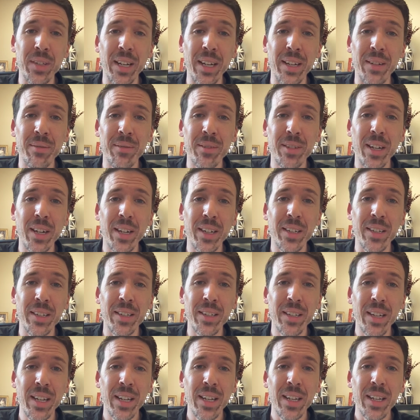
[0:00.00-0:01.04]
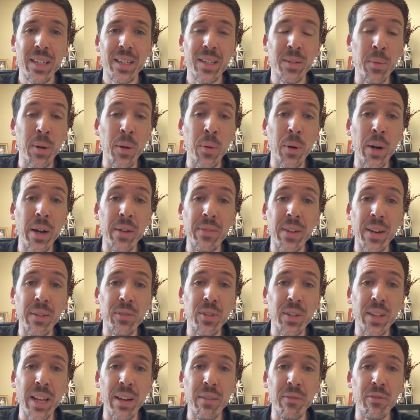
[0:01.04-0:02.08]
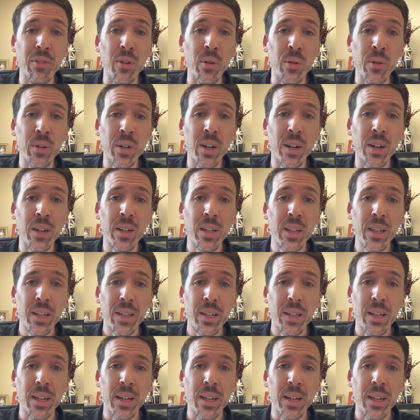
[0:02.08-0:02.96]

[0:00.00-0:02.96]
talking to my wife after that phone call.